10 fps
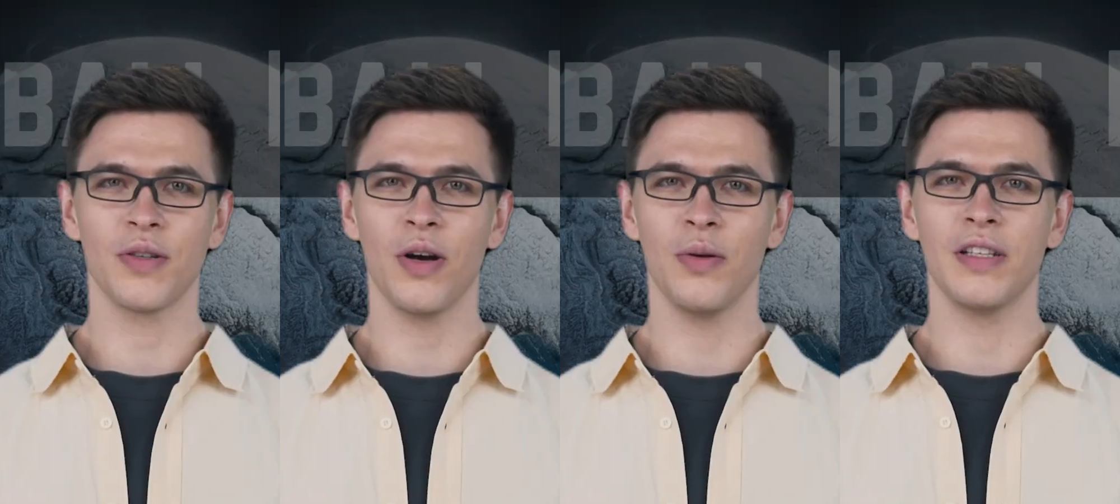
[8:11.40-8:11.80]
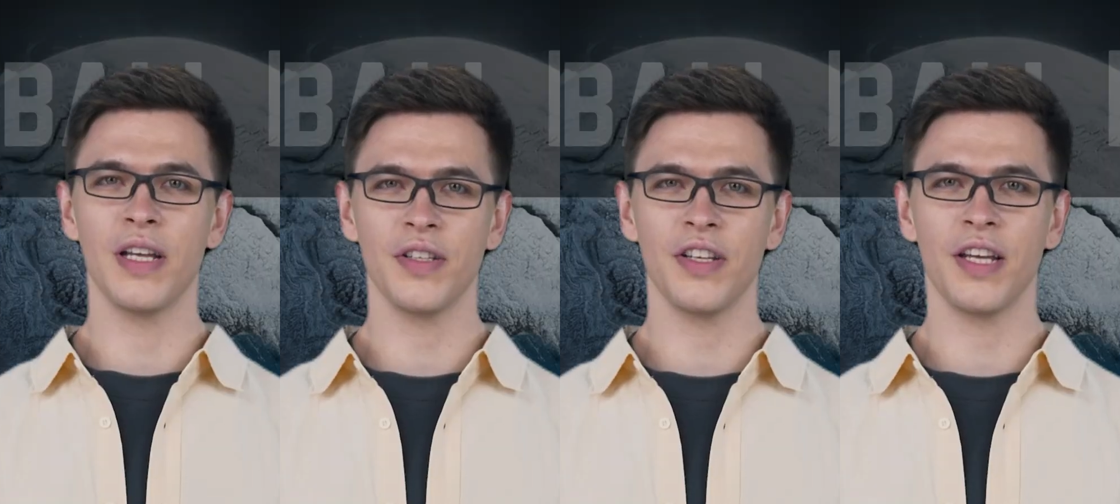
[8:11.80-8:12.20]
all
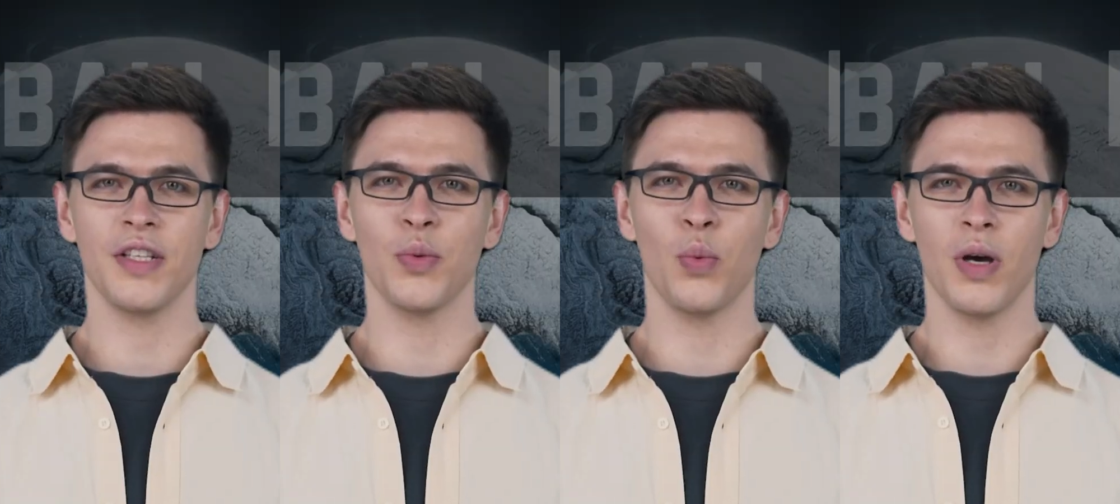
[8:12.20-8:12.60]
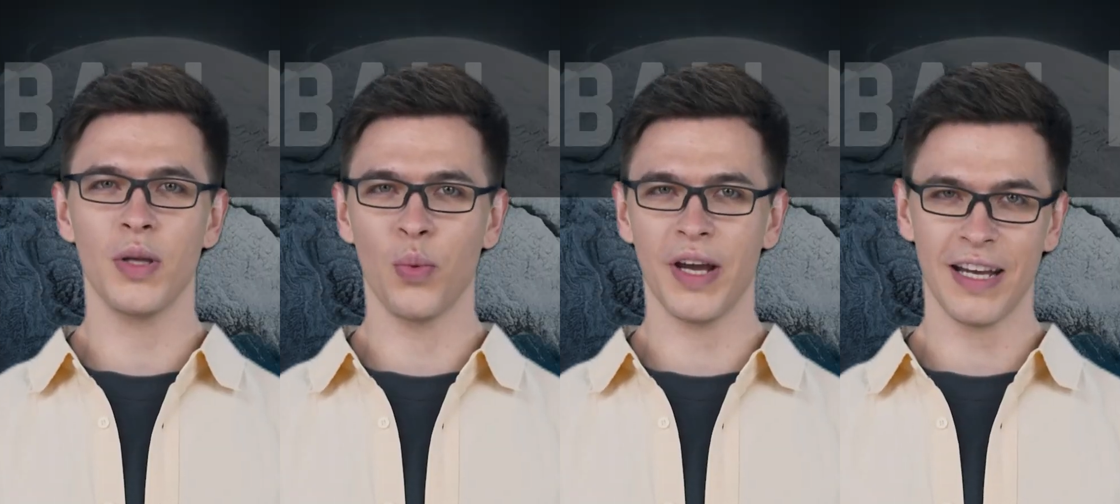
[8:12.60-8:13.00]
blended into
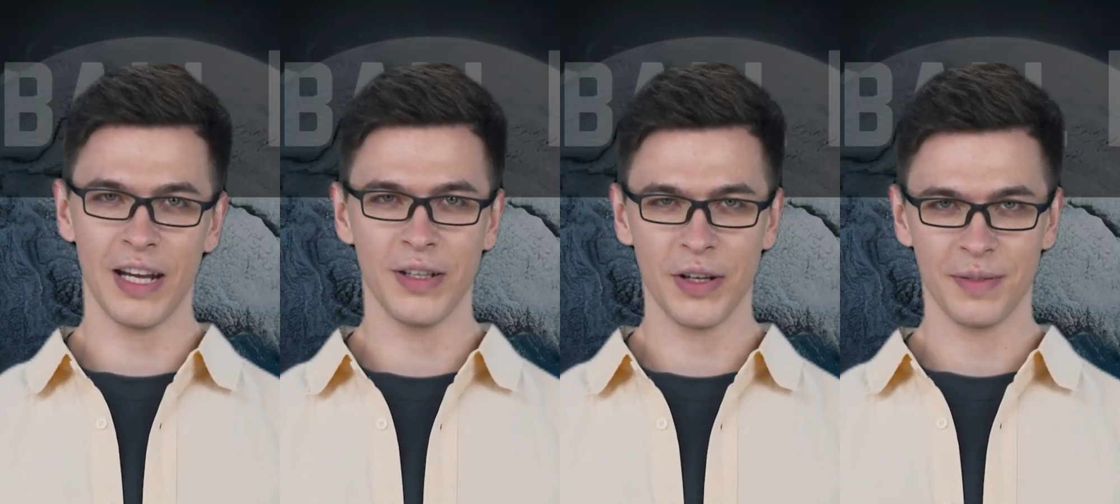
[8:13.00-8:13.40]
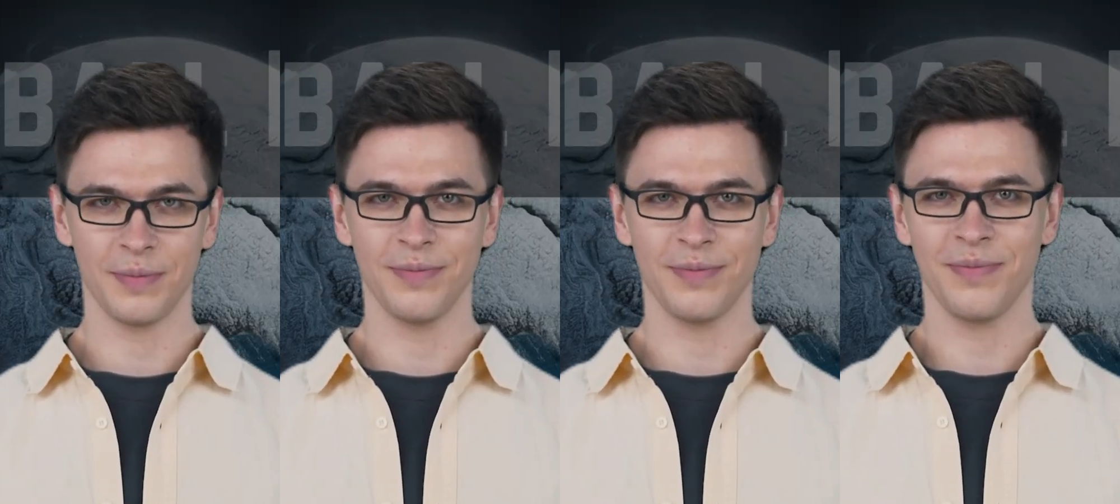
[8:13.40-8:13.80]
one white color,
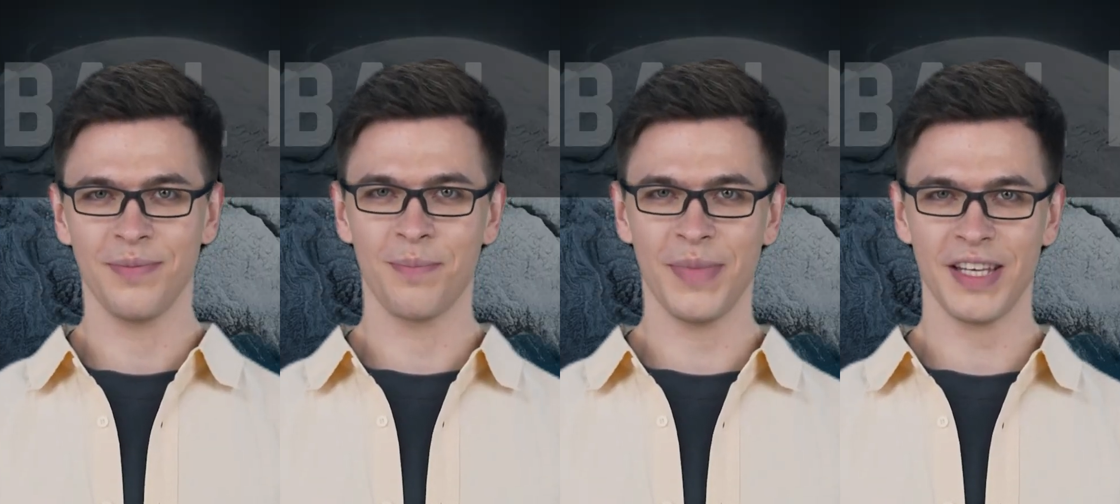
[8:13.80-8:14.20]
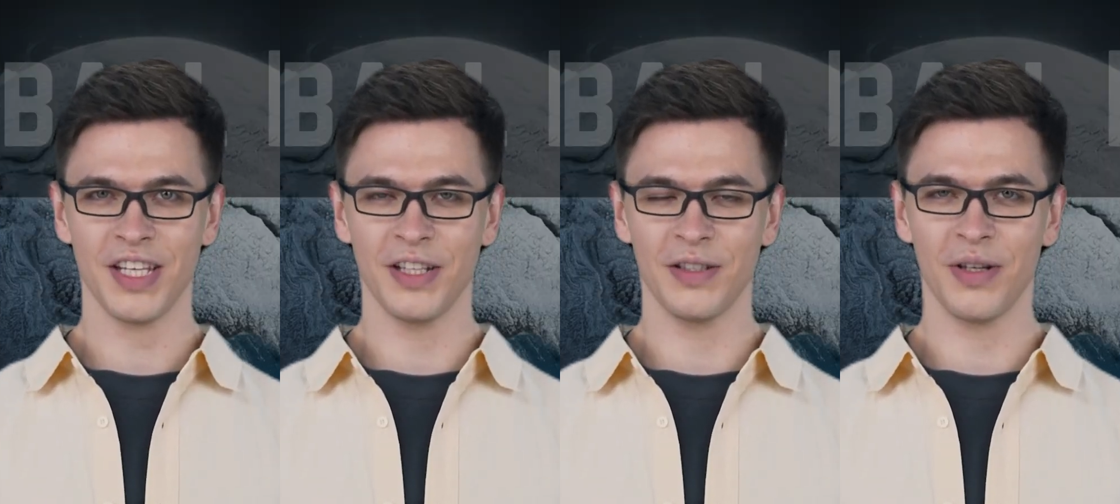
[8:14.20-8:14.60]

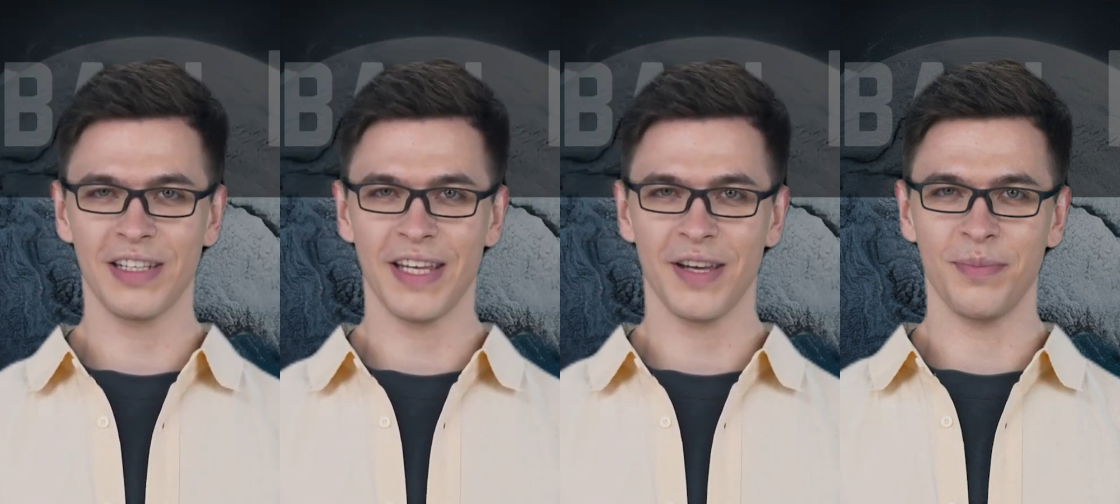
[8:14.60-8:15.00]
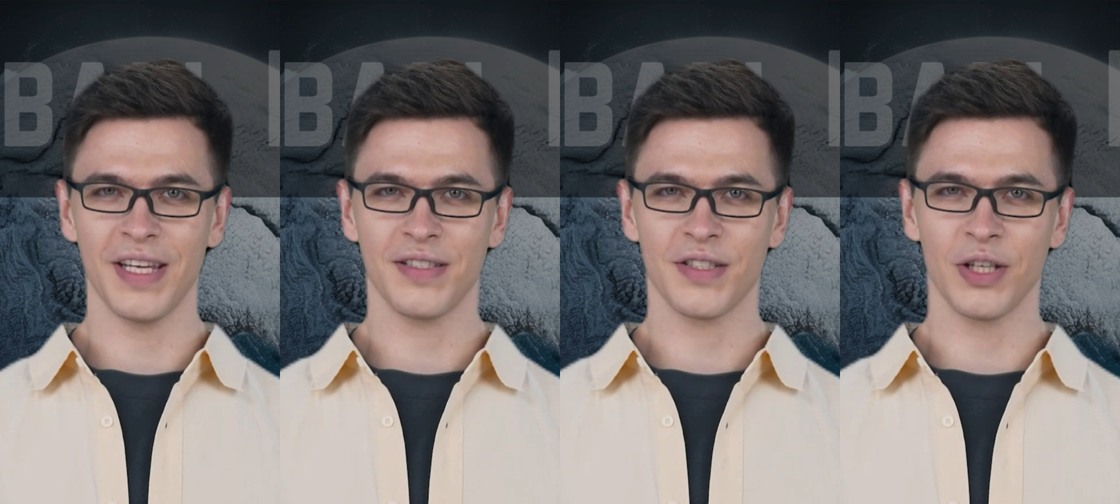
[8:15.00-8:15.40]
making it look like a
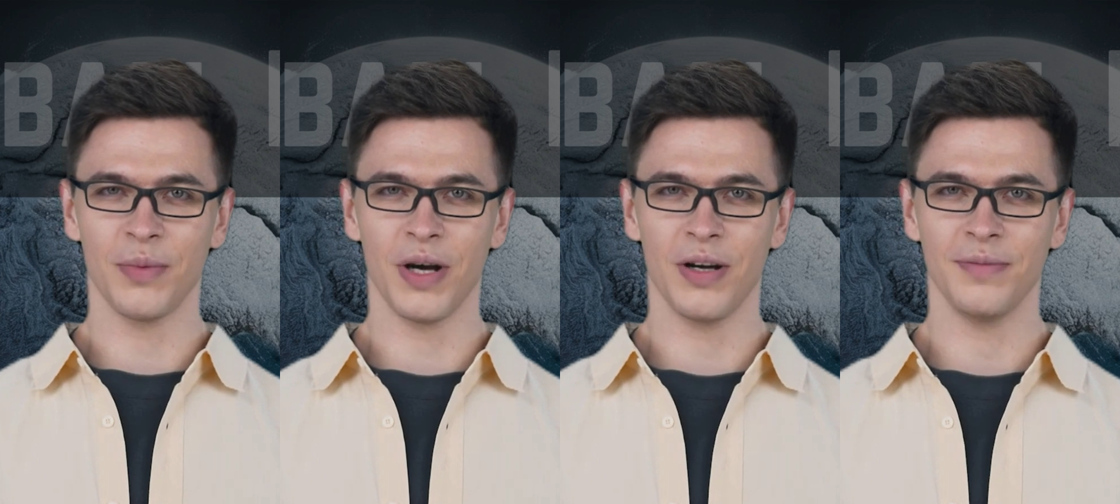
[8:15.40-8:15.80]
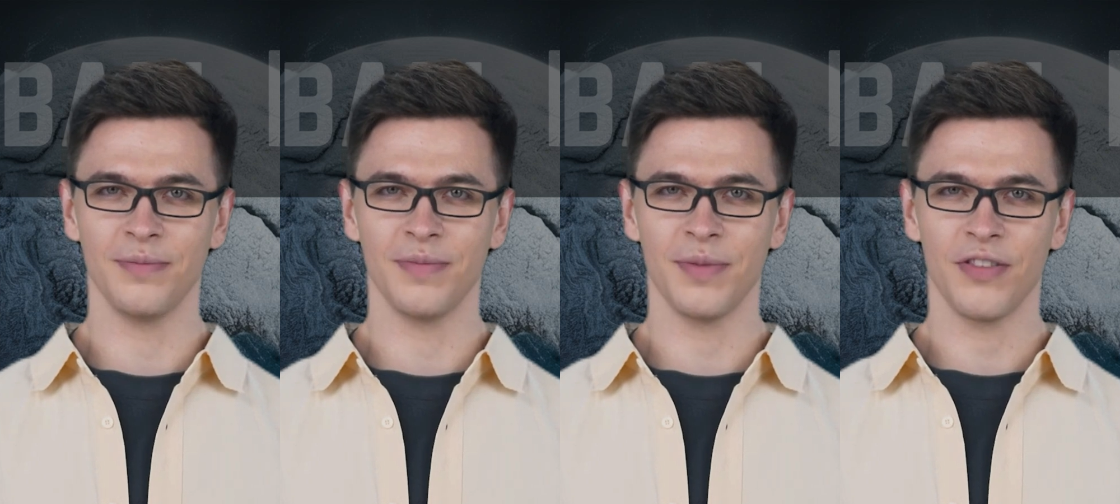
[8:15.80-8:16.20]
big snowball.
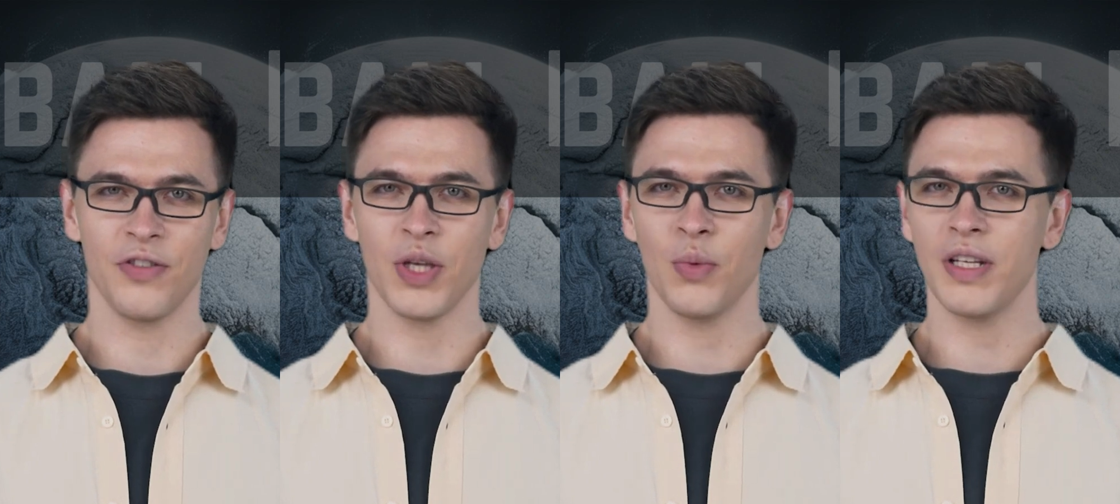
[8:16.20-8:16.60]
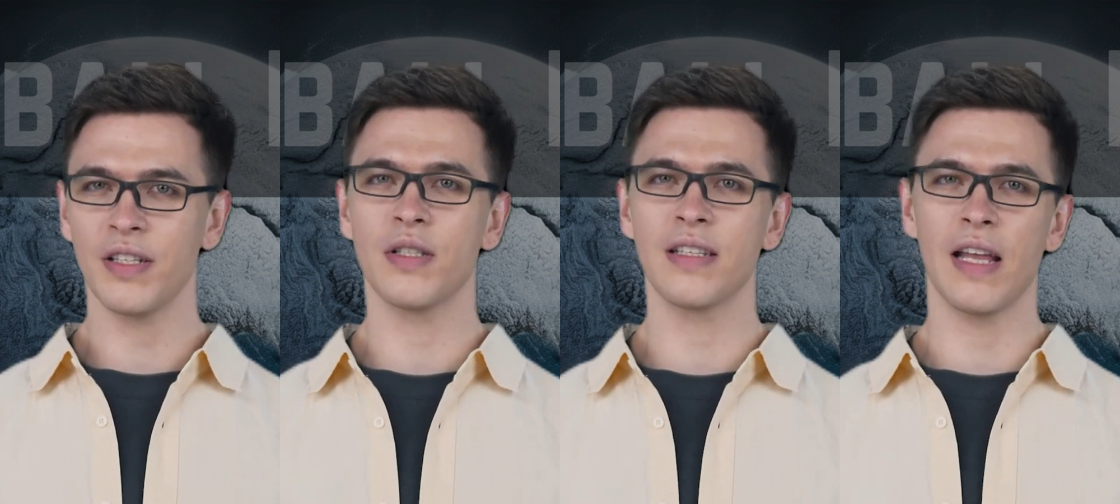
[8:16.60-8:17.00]
Viewing
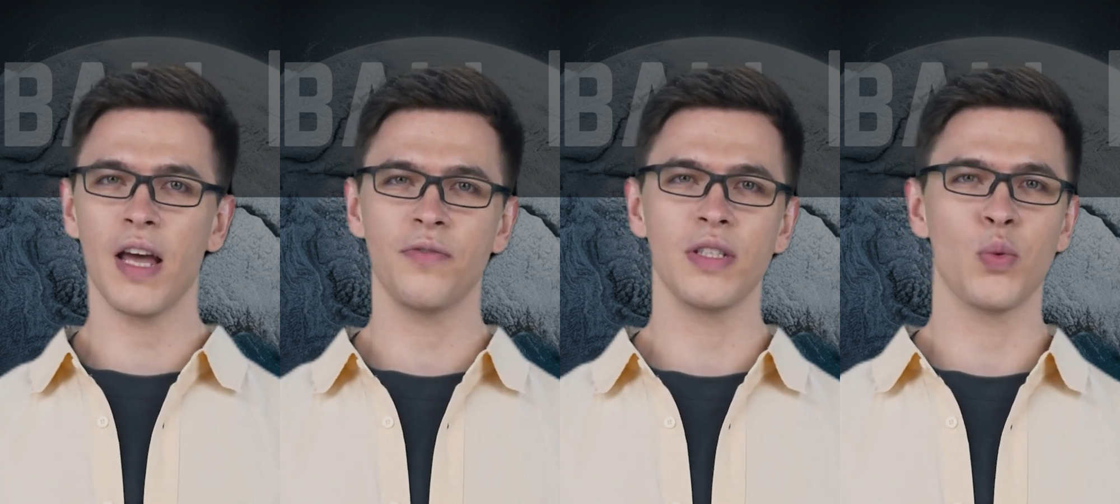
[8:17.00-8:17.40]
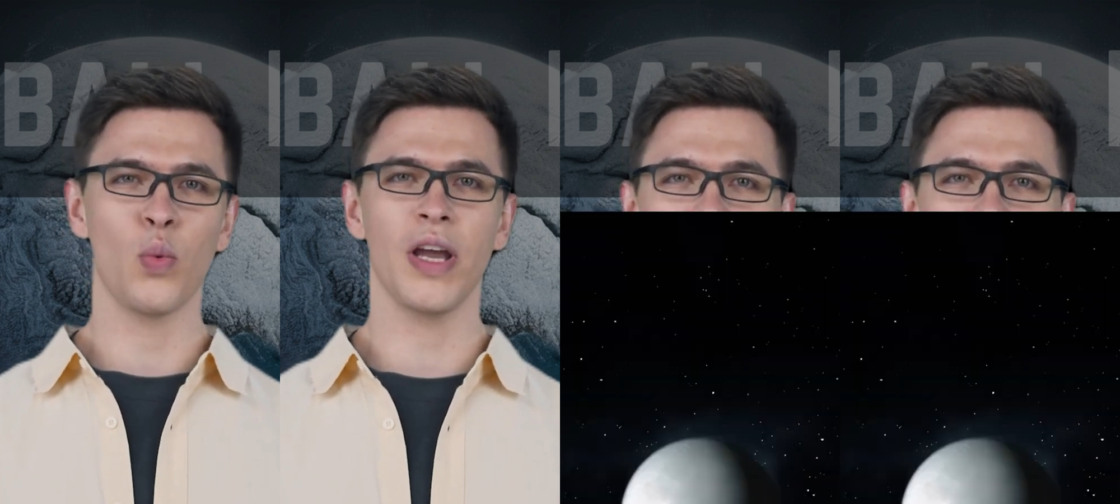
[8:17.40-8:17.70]
this lifeless white